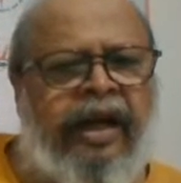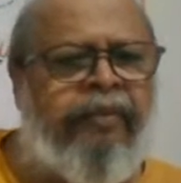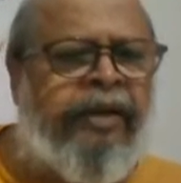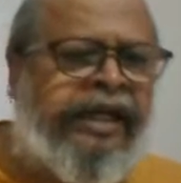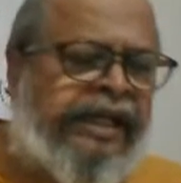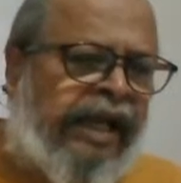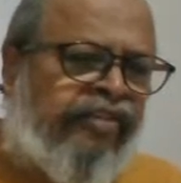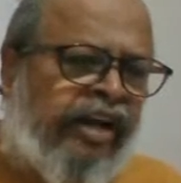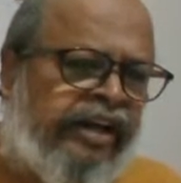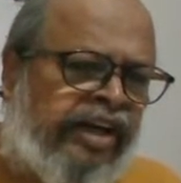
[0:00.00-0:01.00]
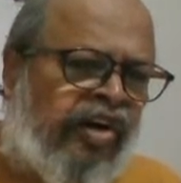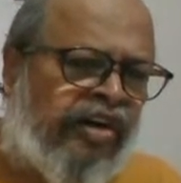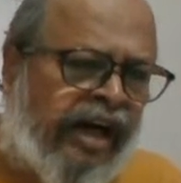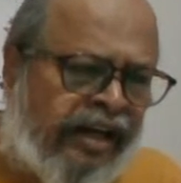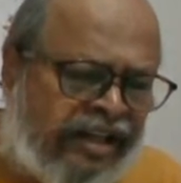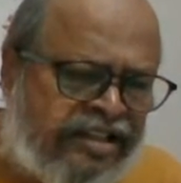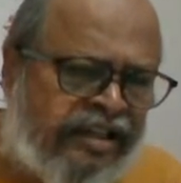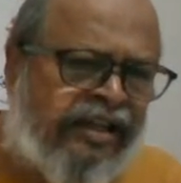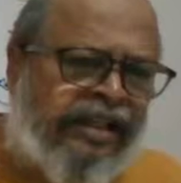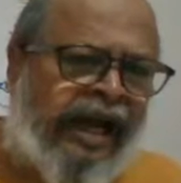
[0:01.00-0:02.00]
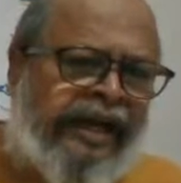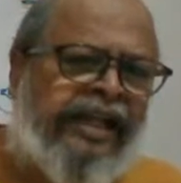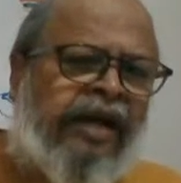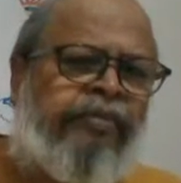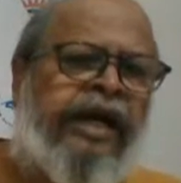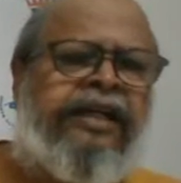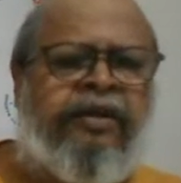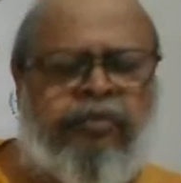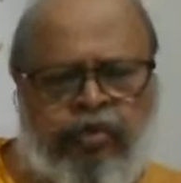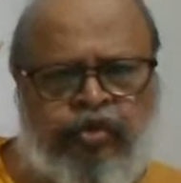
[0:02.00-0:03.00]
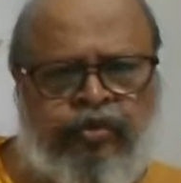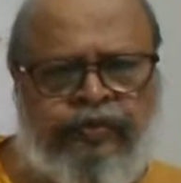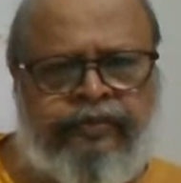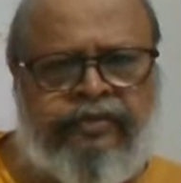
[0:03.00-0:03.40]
And many times I did not understand the idea behind the moves.